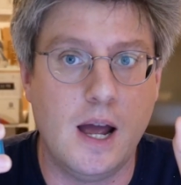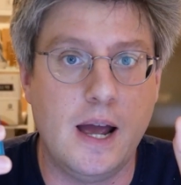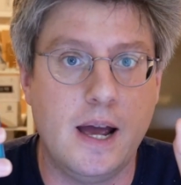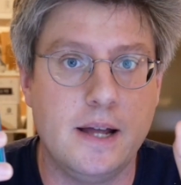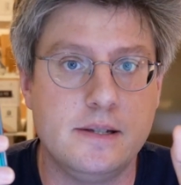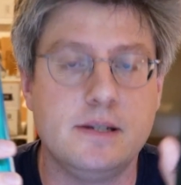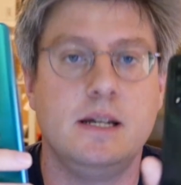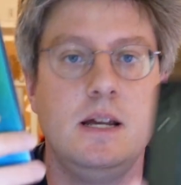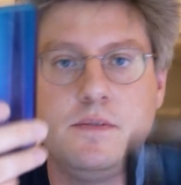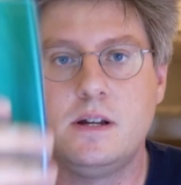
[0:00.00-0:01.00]
And
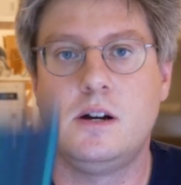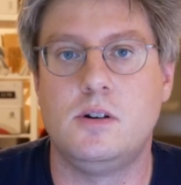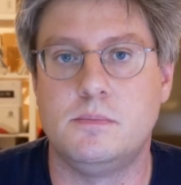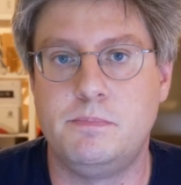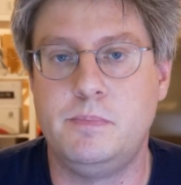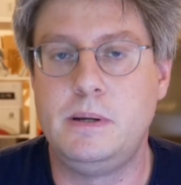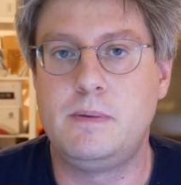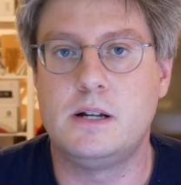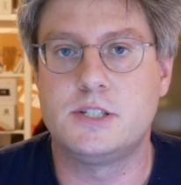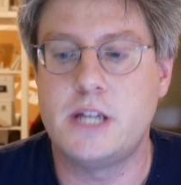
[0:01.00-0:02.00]
even now
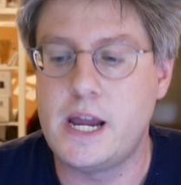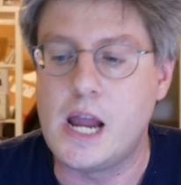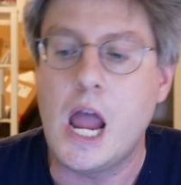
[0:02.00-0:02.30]
people are saying,